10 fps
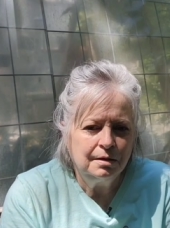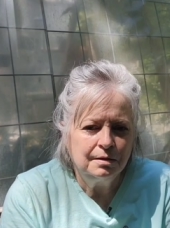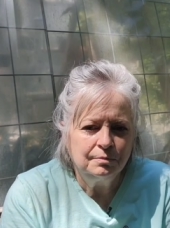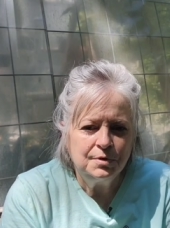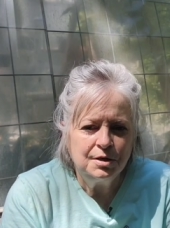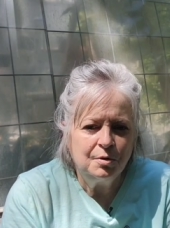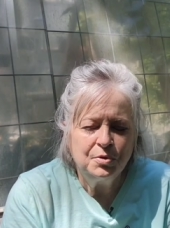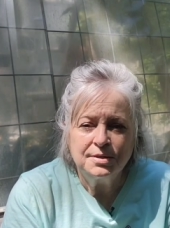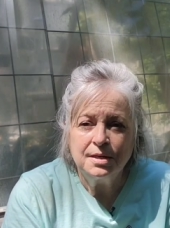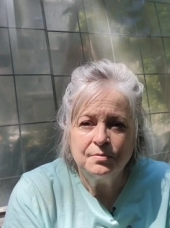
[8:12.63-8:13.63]
Uh, you know,
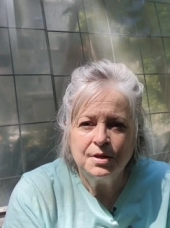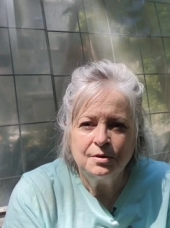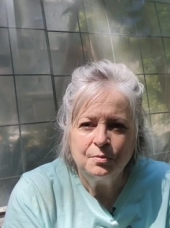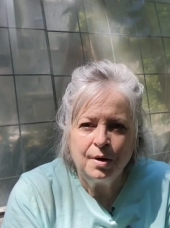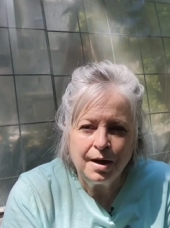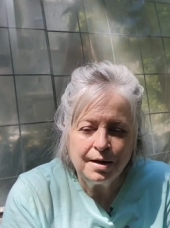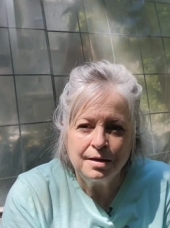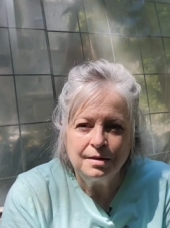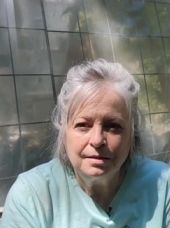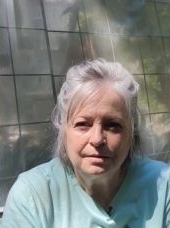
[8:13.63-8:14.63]
we was giving it
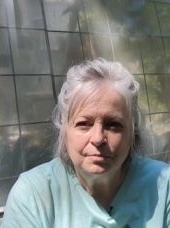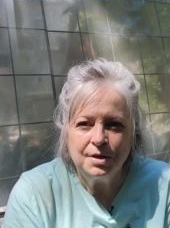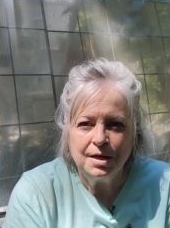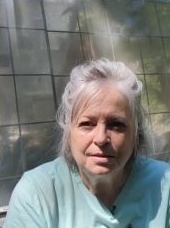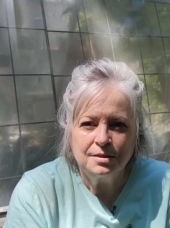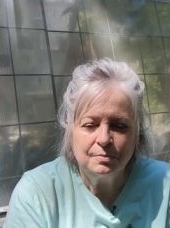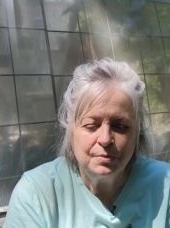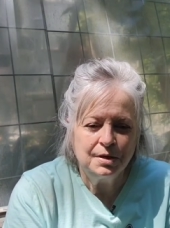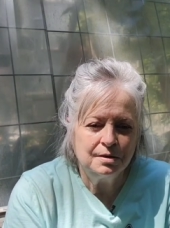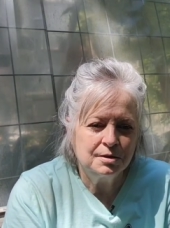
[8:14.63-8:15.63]
away. We had so
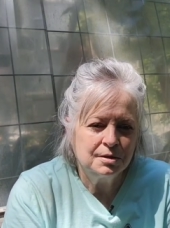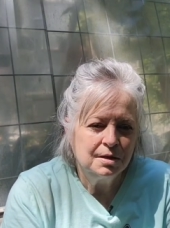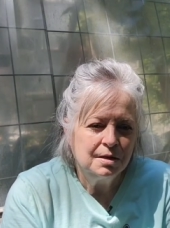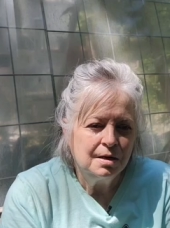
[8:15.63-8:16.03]
much.